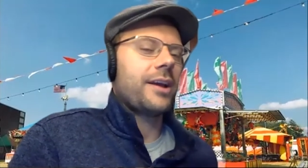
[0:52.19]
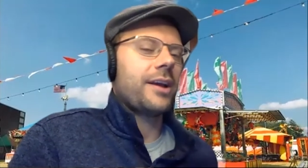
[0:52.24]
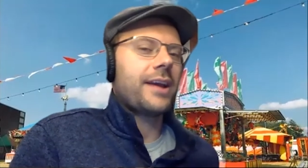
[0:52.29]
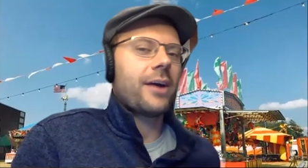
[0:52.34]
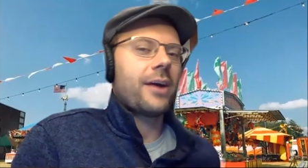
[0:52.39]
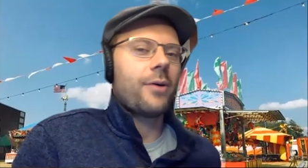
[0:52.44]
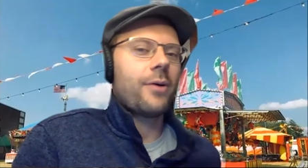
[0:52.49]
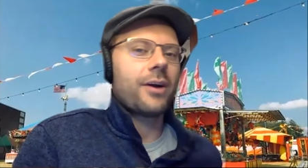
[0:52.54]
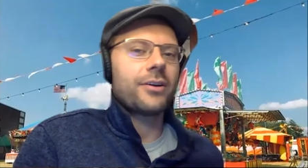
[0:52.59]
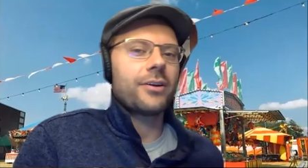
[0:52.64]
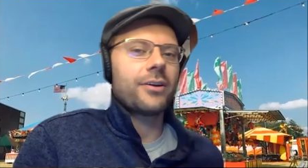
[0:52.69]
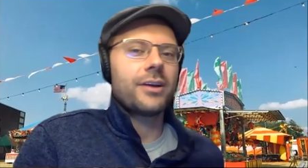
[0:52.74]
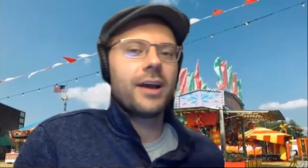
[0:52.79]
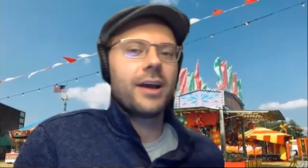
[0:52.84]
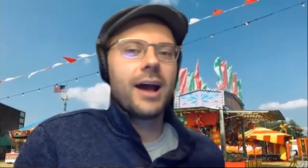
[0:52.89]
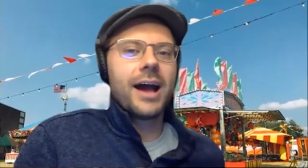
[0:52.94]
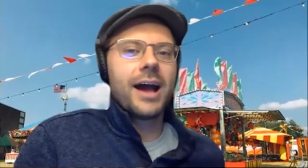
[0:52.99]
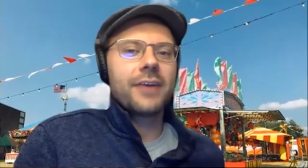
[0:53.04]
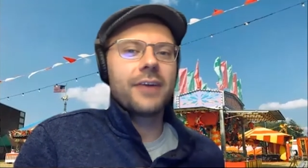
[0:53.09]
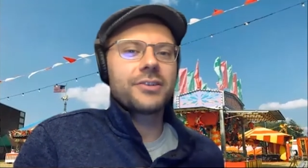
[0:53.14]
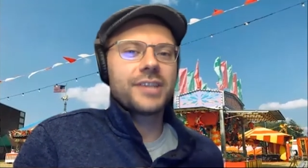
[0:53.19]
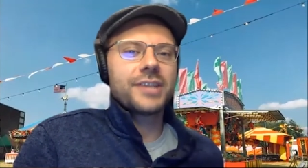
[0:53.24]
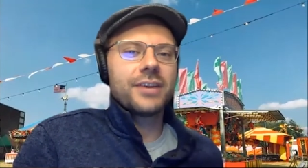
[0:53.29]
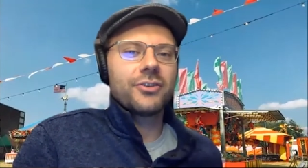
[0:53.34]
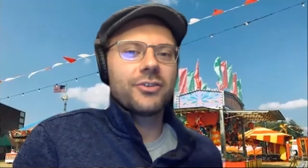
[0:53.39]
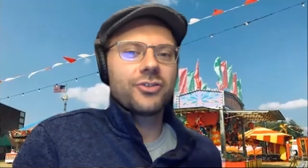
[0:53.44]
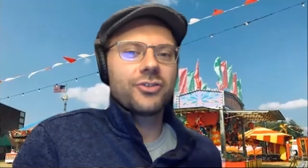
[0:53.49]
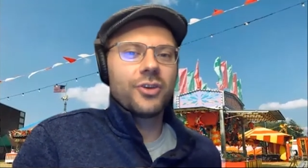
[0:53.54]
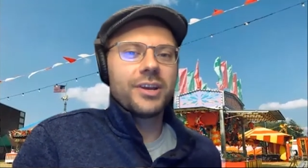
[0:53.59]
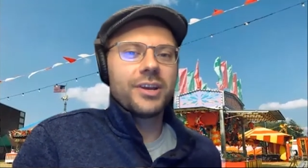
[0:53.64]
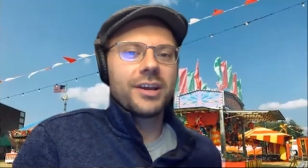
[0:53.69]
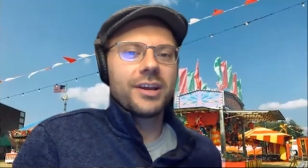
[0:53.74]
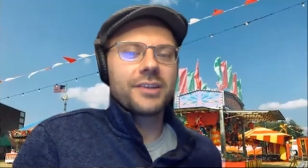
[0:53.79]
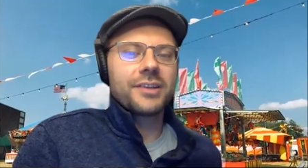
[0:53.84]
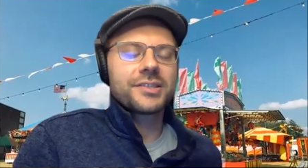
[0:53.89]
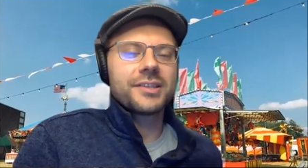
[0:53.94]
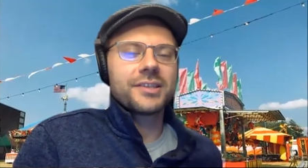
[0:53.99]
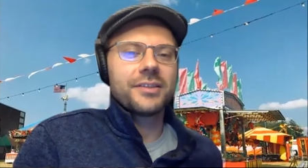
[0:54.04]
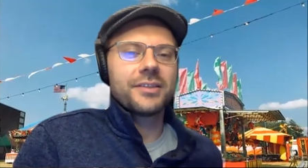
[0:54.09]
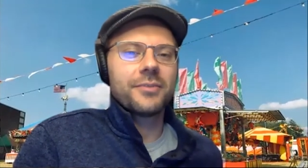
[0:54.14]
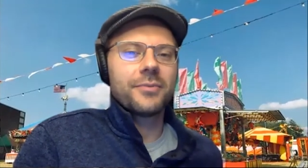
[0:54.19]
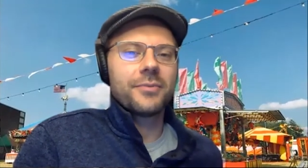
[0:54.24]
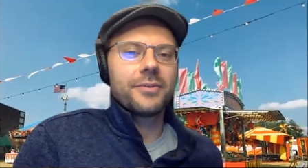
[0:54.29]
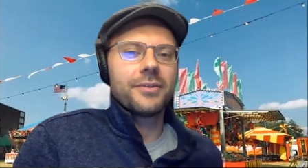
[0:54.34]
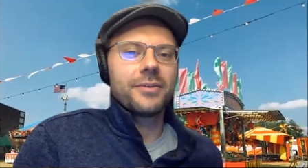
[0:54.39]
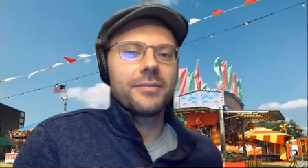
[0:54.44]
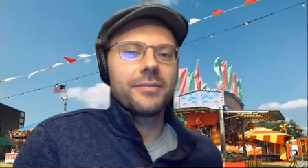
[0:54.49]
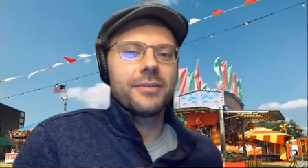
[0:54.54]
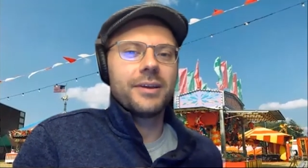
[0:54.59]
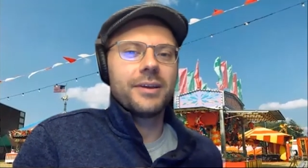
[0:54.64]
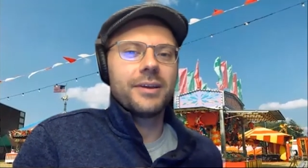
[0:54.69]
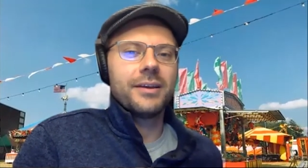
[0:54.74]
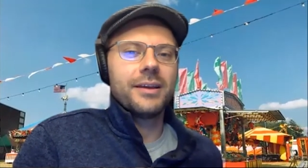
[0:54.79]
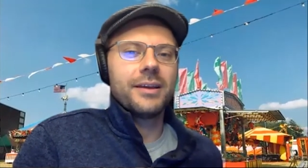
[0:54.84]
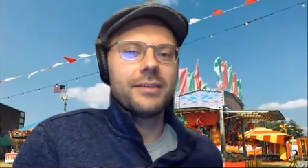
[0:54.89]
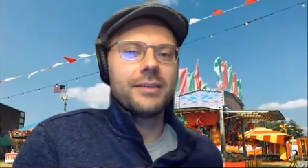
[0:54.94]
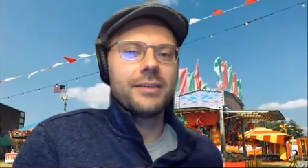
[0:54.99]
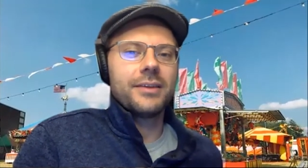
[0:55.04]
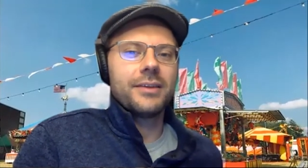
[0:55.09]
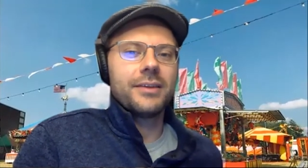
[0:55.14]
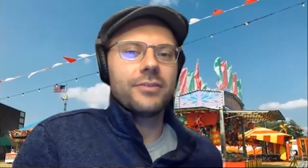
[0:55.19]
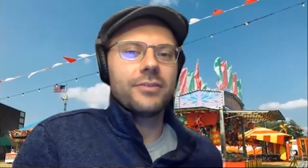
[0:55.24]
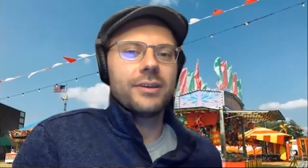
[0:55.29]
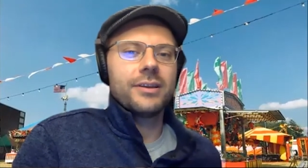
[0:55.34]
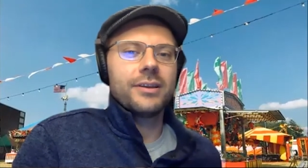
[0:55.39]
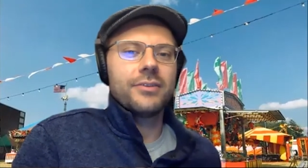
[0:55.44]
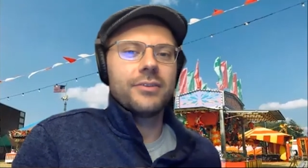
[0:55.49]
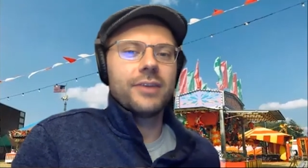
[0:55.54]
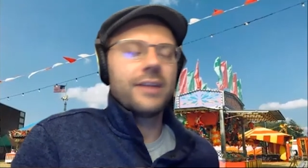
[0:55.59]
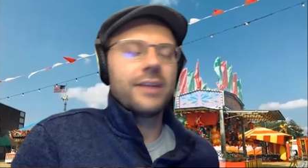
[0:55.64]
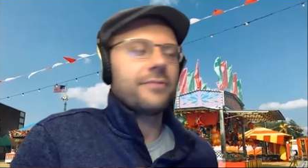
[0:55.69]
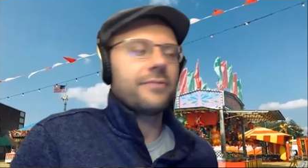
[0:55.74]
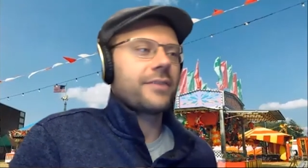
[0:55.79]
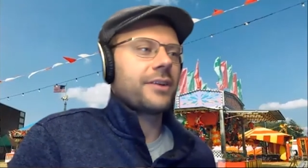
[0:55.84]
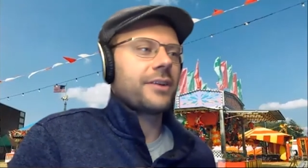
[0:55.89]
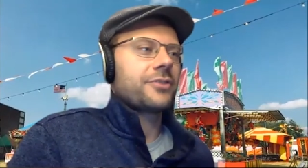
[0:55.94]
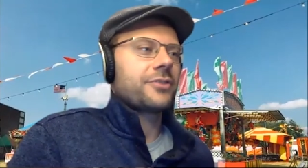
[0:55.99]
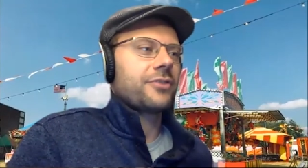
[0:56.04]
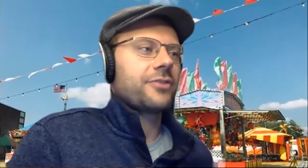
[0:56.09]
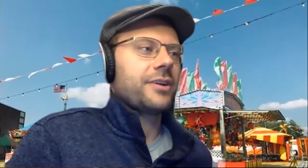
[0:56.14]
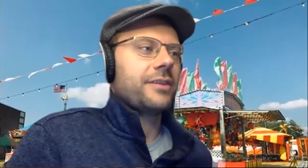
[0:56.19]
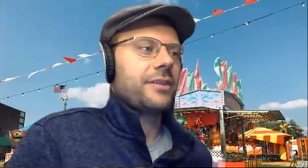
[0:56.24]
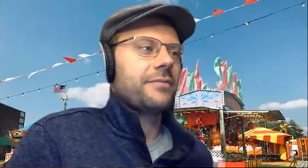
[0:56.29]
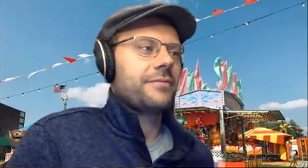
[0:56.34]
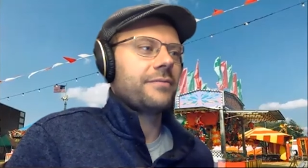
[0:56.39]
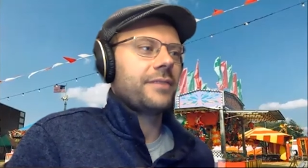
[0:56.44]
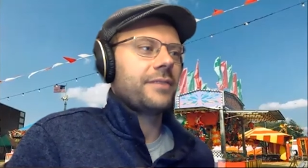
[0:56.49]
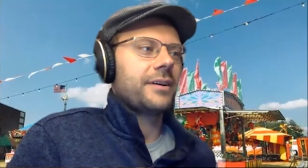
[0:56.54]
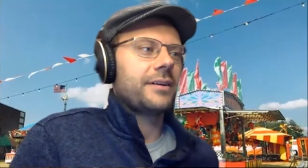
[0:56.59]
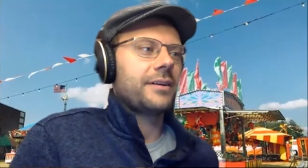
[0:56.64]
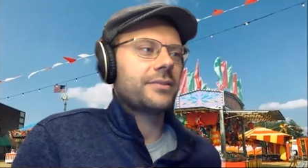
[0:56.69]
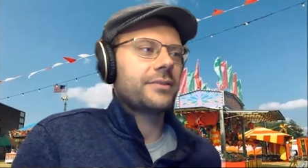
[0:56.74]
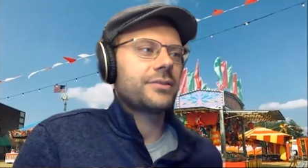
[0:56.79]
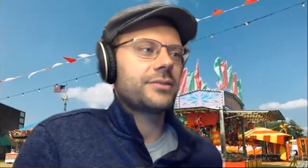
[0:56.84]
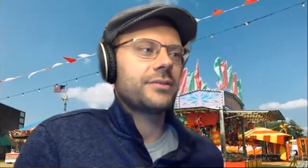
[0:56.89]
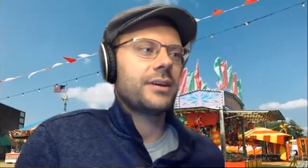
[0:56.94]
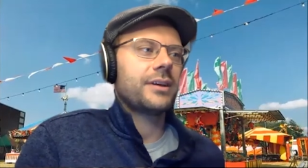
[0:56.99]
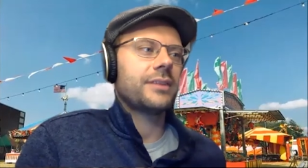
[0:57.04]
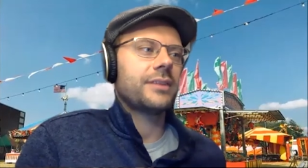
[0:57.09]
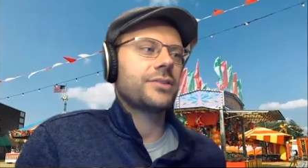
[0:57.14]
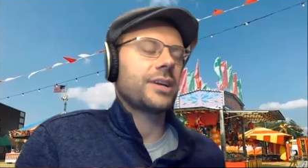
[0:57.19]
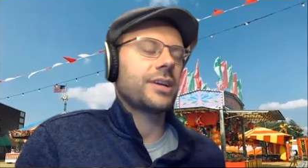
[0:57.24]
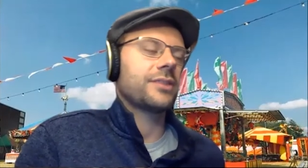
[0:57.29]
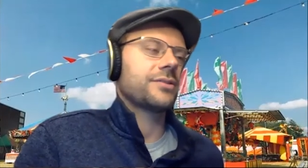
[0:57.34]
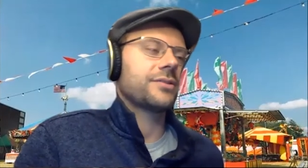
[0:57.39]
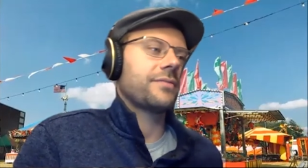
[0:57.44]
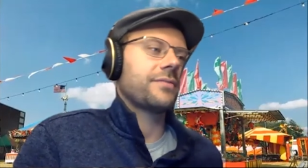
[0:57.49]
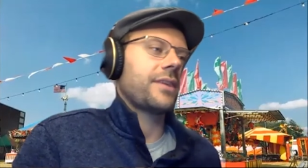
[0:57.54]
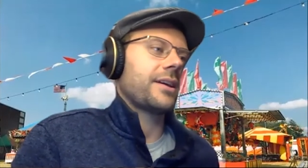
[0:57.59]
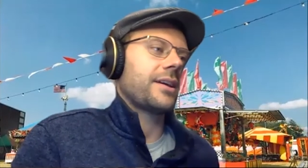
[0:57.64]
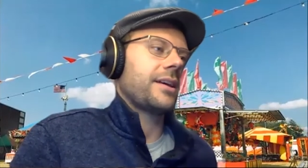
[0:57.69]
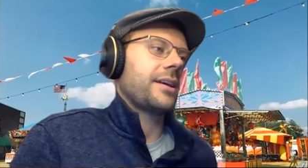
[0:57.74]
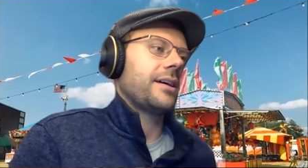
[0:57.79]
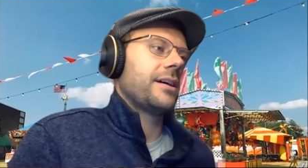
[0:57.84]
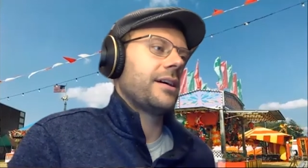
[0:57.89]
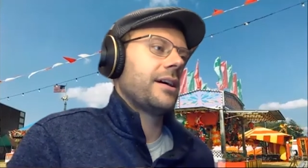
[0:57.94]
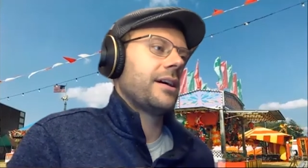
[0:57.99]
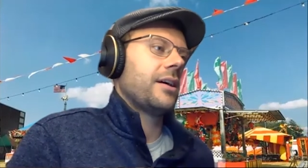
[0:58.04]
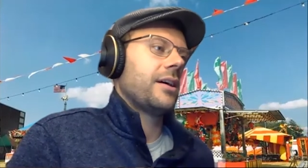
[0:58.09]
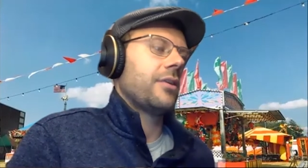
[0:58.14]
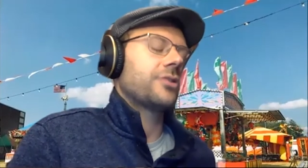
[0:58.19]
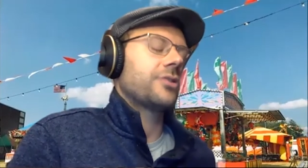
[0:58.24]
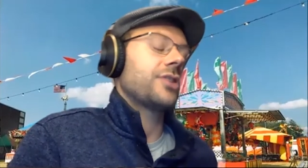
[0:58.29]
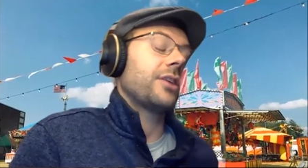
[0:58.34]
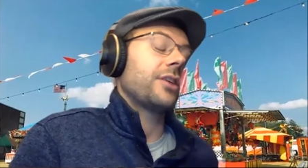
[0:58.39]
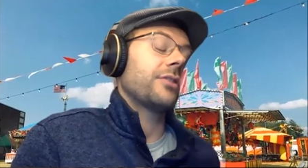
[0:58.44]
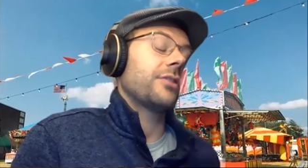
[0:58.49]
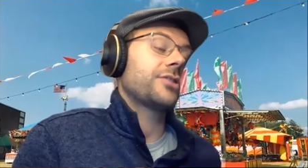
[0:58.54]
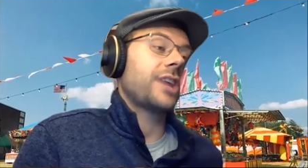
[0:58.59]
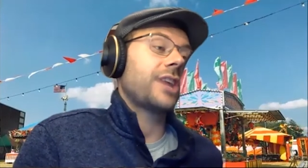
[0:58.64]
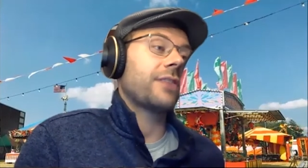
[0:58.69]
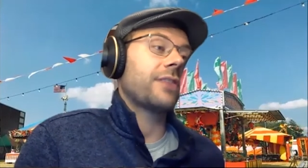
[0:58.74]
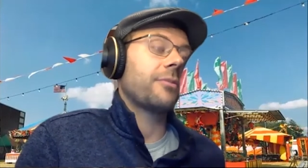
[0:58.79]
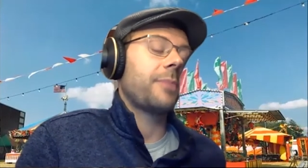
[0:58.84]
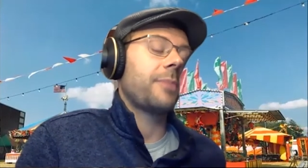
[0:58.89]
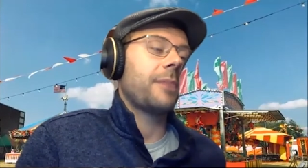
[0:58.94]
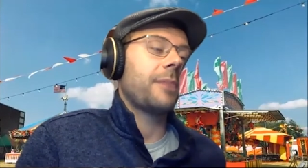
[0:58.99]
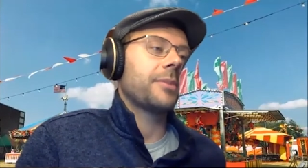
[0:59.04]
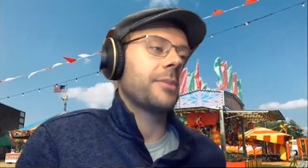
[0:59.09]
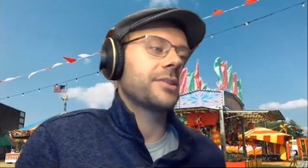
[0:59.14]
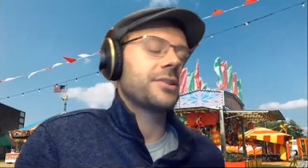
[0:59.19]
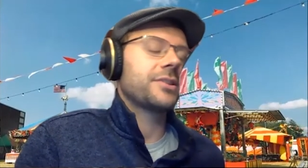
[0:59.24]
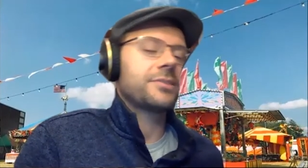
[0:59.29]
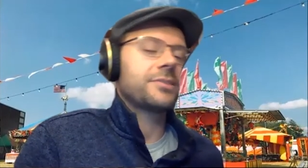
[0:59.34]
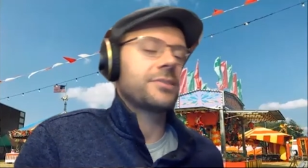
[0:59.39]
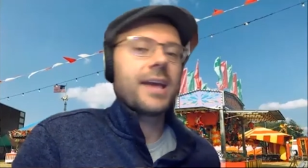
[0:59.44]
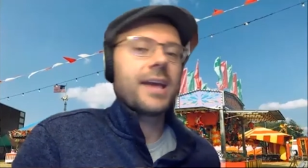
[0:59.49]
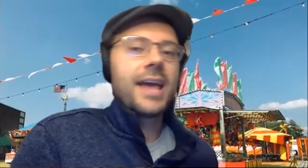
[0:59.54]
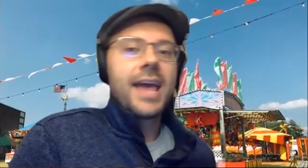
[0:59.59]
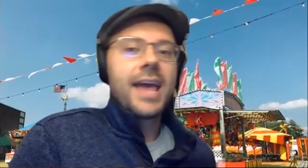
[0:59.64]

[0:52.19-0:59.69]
Now, are, I understand you're joining us in the uh, in, in your in your native country of uh, uh Czechoslovakia or, or, Czech Republic, excuse me.